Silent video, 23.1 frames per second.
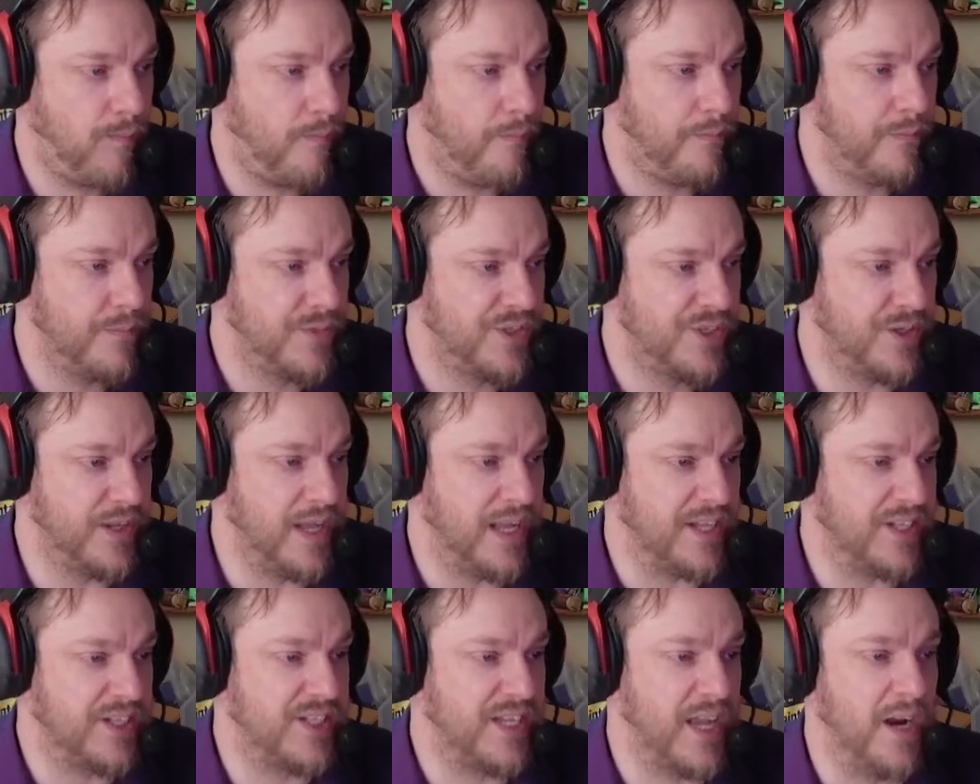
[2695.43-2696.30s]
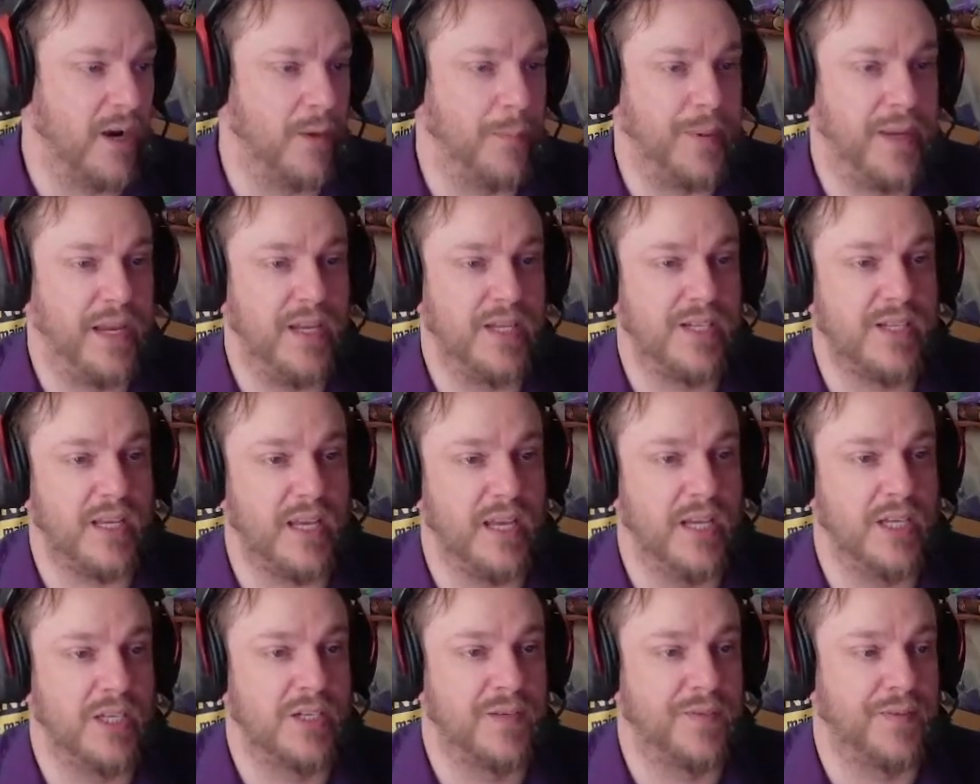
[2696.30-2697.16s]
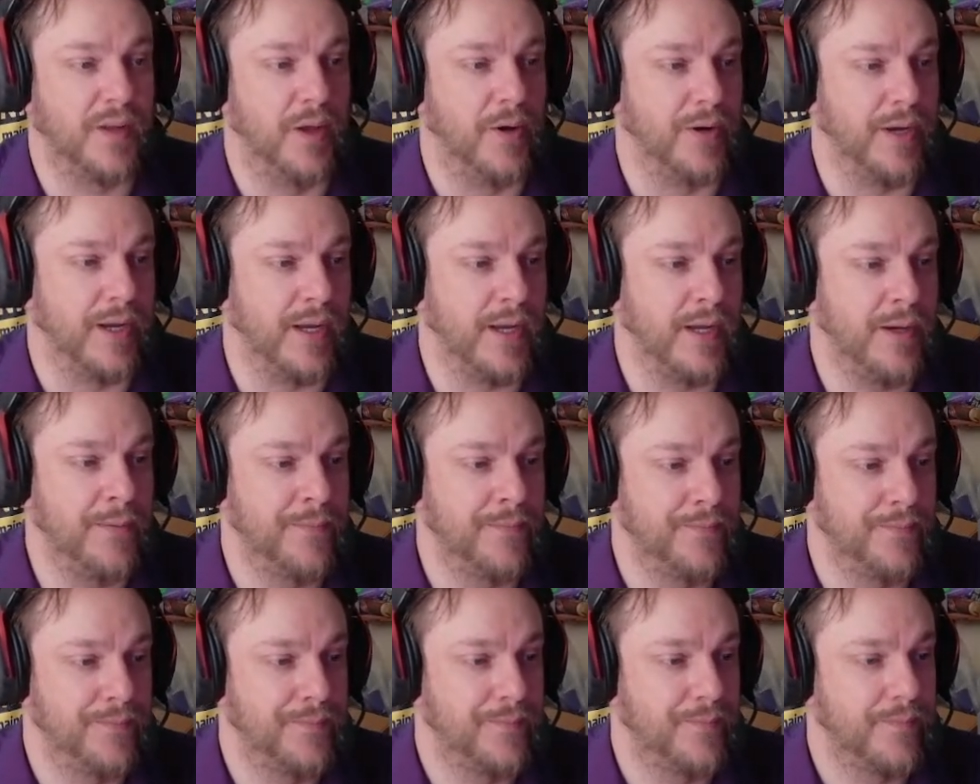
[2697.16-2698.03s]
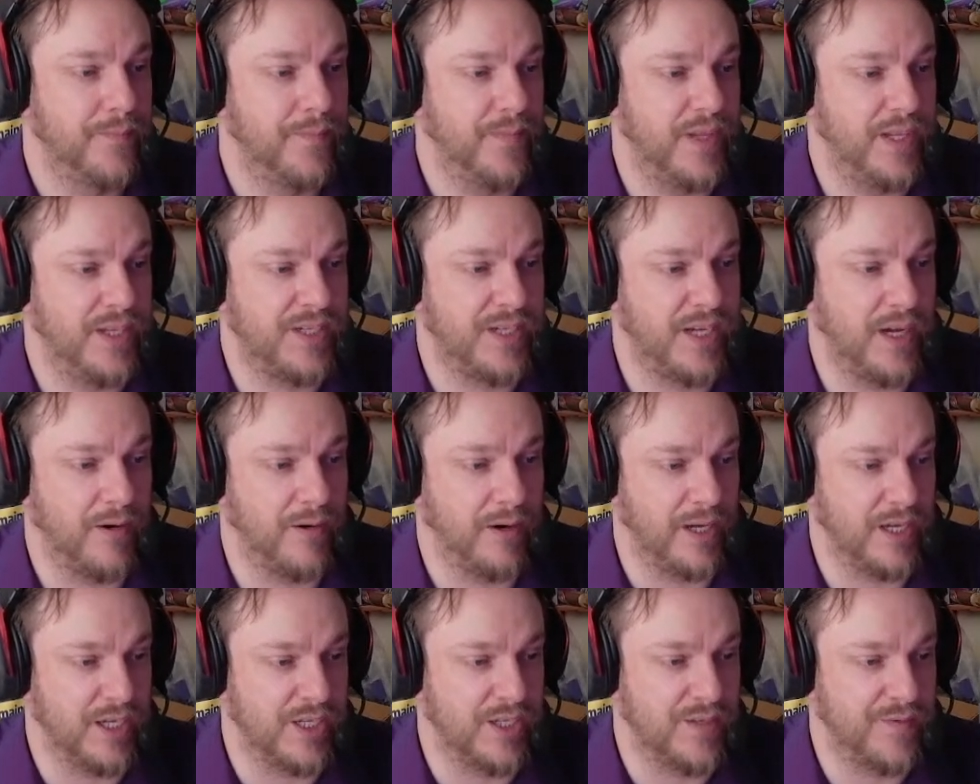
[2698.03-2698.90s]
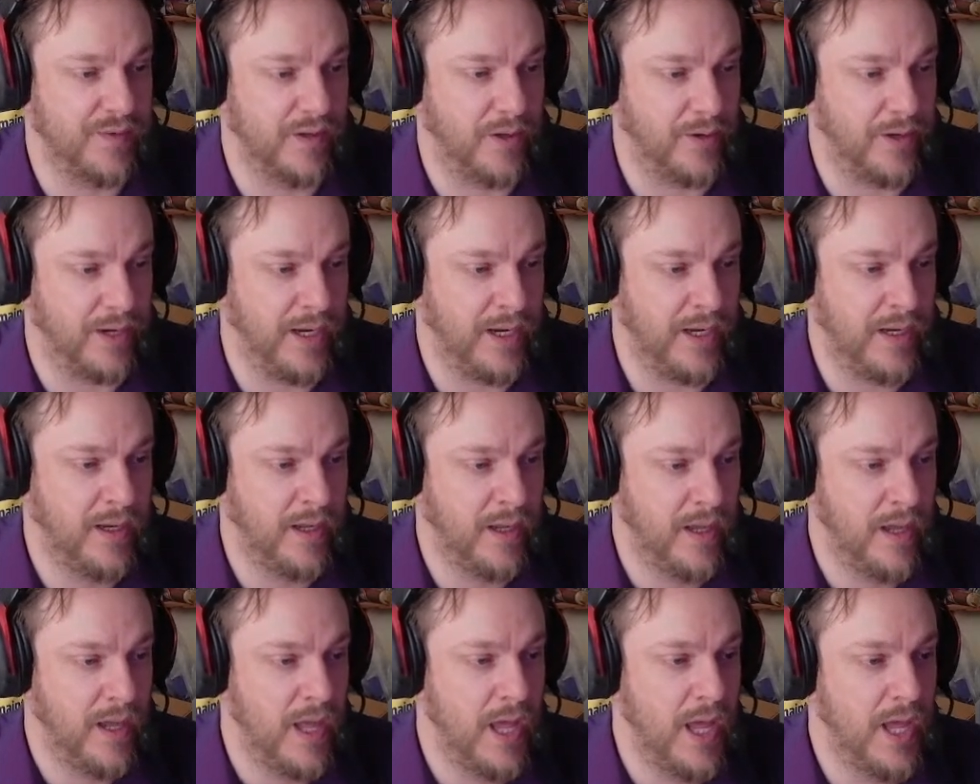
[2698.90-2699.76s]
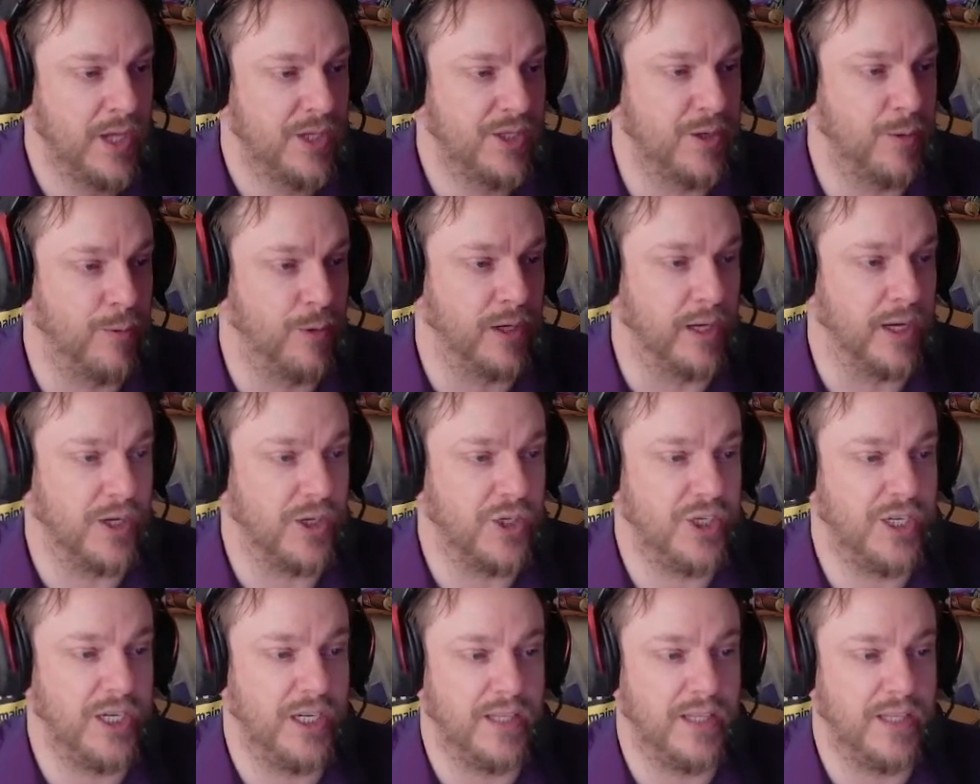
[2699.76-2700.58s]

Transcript: So that centerpiece is floating. This here is floating. So we're going to cheat